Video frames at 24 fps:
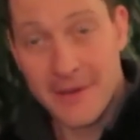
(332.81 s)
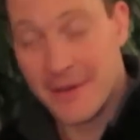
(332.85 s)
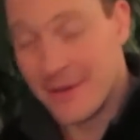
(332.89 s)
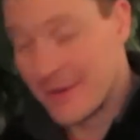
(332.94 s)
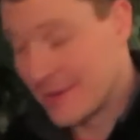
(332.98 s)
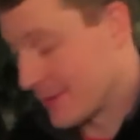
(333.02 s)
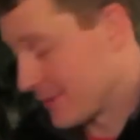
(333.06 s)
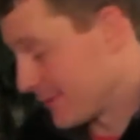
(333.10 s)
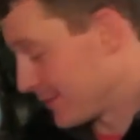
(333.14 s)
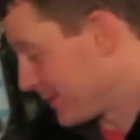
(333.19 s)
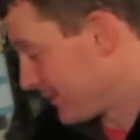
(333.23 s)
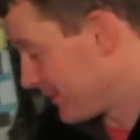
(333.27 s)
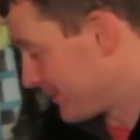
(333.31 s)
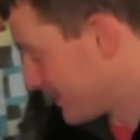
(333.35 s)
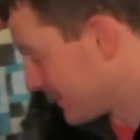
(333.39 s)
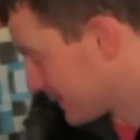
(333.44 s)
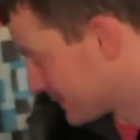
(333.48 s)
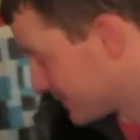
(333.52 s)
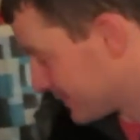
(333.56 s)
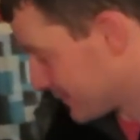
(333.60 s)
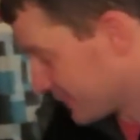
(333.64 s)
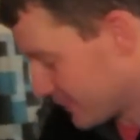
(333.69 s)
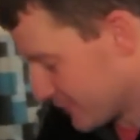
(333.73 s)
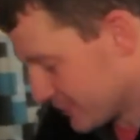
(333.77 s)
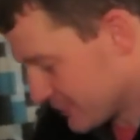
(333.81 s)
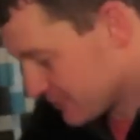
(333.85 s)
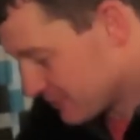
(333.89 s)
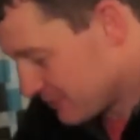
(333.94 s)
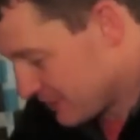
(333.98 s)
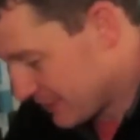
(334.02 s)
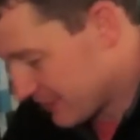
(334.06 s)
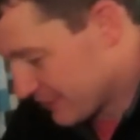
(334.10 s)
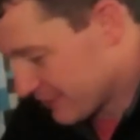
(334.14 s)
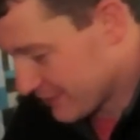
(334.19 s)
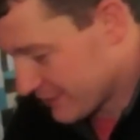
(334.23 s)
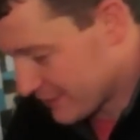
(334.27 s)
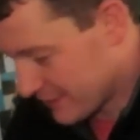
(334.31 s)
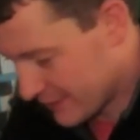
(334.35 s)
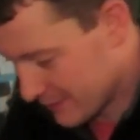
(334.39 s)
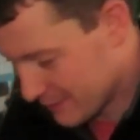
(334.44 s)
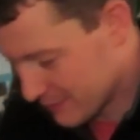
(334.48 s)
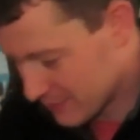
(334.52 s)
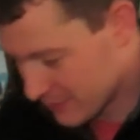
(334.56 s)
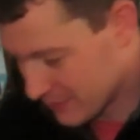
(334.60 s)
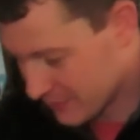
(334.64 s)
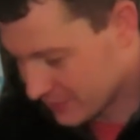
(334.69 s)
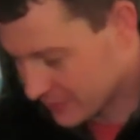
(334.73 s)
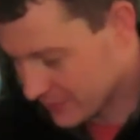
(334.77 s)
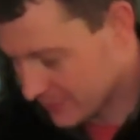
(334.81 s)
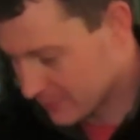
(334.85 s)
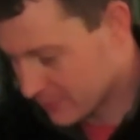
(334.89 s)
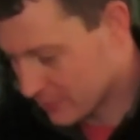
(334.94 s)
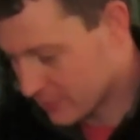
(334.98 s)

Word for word: I'm going to be fixing your speaker that I broke in